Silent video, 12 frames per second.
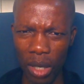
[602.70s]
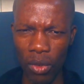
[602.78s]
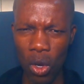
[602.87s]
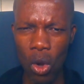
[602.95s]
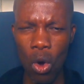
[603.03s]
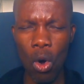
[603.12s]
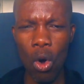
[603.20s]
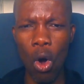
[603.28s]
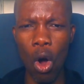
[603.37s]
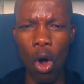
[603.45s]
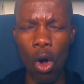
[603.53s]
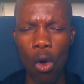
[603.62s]
F,
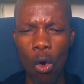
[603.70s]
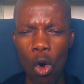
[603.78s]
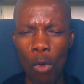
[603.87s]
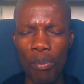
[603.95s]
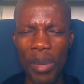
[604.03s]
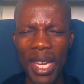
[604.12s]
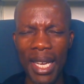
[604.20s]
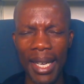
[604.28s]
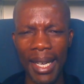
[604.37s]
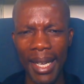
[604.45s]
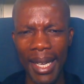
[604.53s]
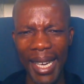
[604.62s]
or of being
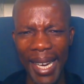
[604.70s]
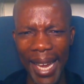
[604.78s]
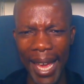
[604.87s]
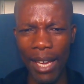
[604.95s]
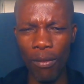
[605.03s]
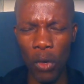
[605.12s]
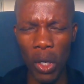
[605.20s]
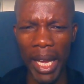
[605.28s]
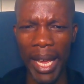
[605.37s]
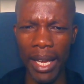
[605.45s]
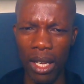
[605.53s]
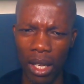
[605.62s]
like for
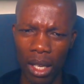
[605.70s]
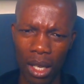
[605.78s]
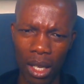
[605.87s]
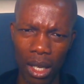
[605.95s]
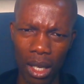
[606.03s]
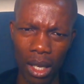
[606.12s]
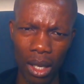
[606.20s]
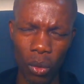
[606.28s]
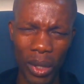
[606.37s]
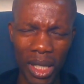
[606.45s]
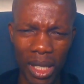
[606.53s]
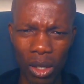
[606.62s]
like
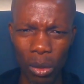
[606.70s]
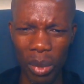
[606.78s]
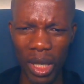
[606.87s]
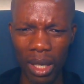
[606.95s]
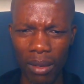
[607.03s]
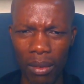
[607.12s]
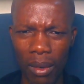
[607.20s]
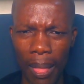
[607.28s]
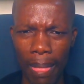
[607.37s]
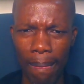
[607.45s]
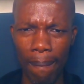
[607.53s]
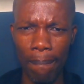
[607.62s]
with ZANU-P F.
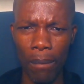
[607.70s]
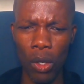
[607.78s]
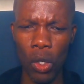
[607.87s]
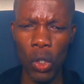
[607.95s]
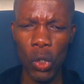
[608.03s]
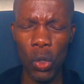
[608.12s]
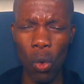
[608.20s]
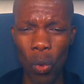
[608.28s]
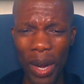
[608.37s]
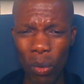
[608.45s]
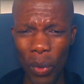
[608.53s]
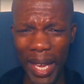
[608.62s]
So
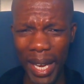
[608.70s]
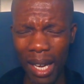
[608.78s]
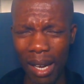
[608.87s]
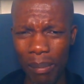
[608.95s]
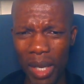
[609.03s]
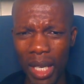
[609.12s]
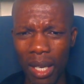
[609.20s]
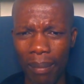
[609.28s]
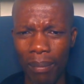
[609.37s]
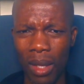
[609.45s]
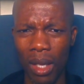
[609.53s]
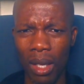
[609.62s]
when we come here,
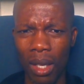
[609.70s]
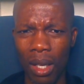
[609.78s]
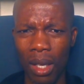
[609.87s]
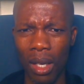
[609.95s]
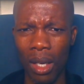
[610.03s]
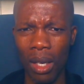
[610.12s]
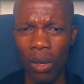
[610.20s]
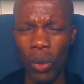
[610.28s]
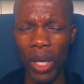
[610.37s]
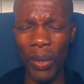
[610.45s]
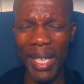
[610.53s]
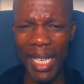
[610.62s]

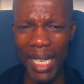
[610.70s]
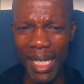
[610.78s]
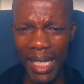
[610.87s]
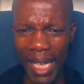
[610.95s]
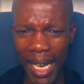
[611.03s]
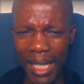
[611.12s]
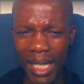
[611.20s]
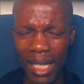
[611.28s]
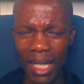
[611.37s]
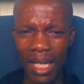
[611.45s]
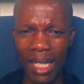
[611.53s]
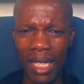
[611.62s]
when we dissect
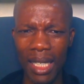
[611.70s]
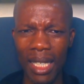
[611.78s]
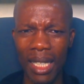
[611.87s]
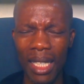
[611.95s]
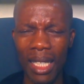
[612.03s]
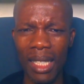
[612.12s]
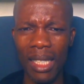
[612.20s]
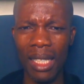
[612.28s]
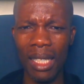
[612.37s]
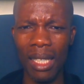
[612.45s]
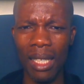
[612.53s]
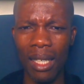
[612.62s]
certain things,